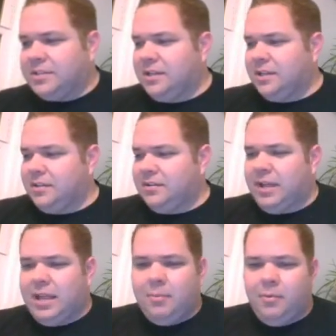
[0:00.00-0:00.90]
I just kicked the
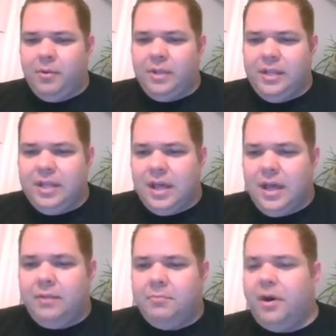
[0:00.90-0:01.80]
table. He
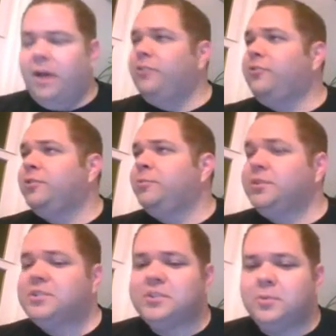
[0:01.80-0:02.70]
got
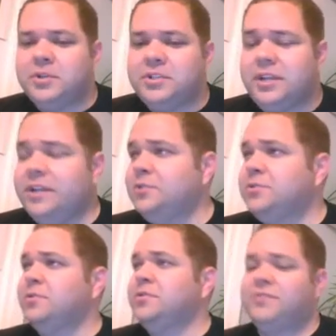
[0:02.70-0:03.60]
Montezuma
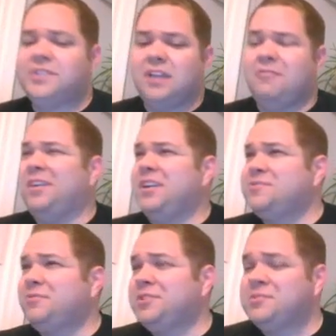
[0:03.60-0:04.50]
swordtails or
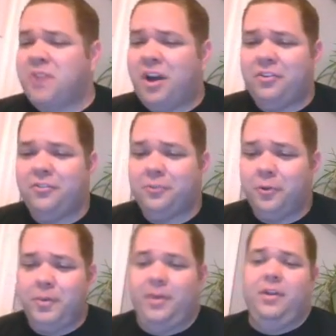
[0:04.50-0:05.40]
Xiphosphorus
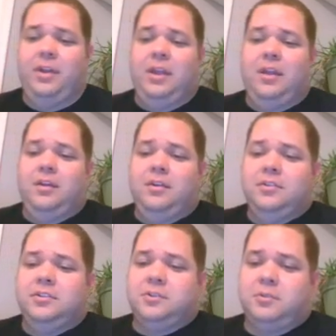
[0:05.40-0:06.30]
Montezuma
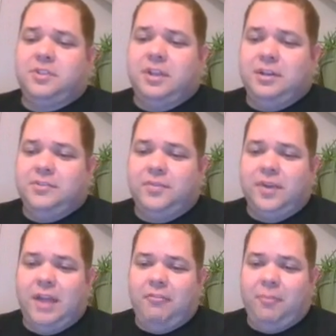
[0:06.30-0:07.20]
swordtails
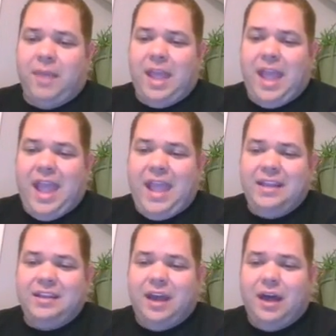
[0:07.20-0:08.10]
from
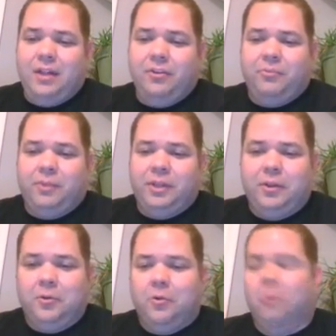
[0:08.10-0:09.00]
$8 from a
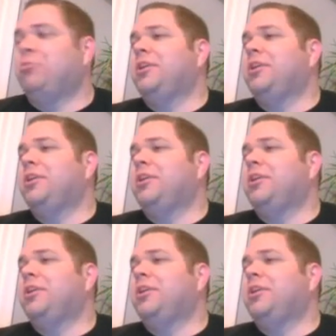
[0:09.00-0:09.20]
local